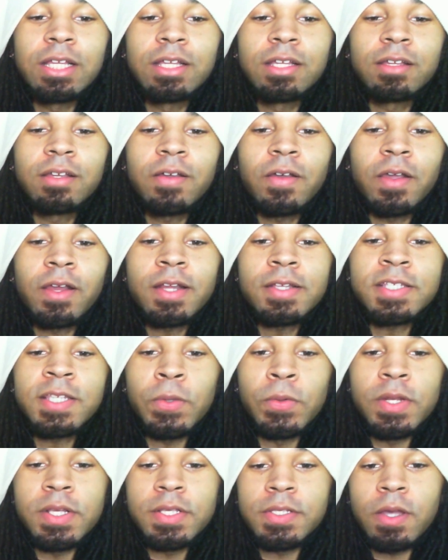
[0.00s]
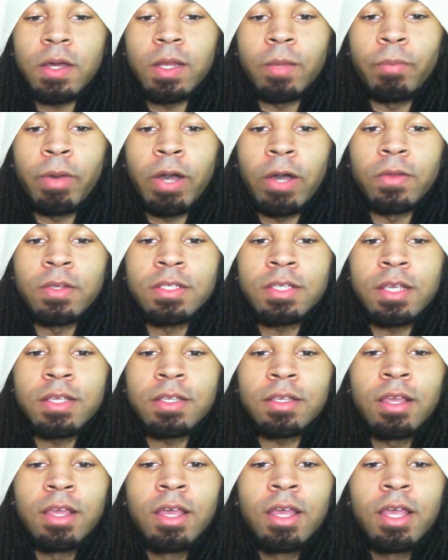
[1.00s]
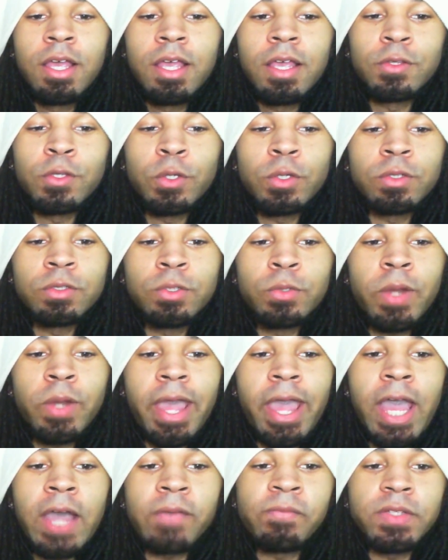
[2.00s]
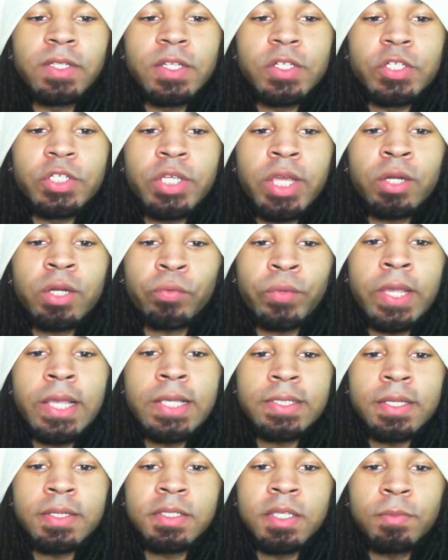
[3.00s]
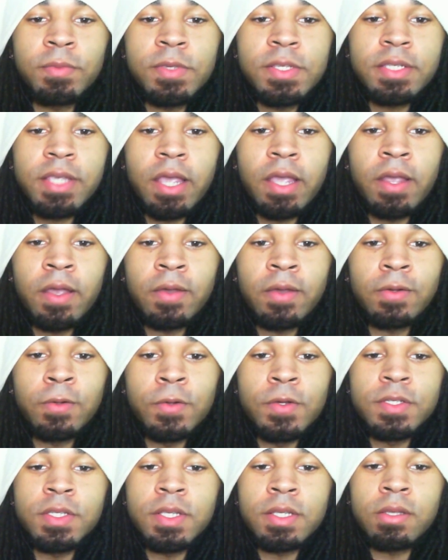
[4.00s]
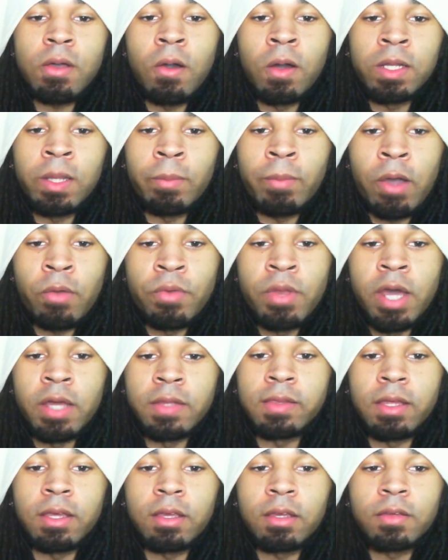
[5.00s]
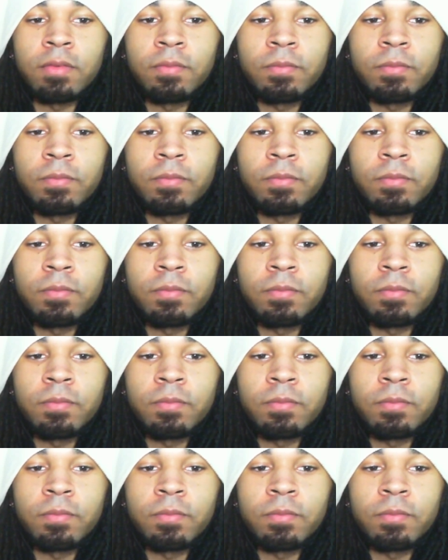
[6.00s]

Alright, let's see what this is all about. Is it do they have a legit reason to be scared, or is this all about nothing?